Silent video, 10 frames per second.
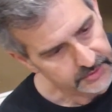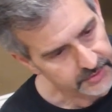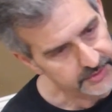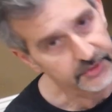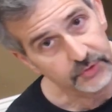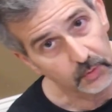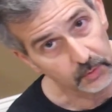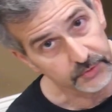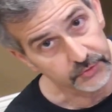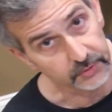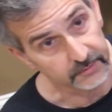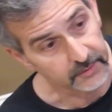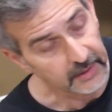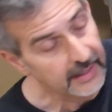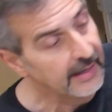to the Discord
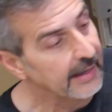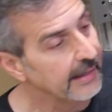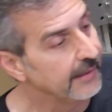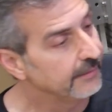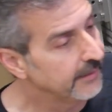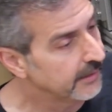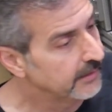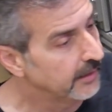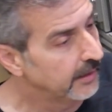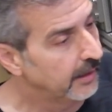server, and then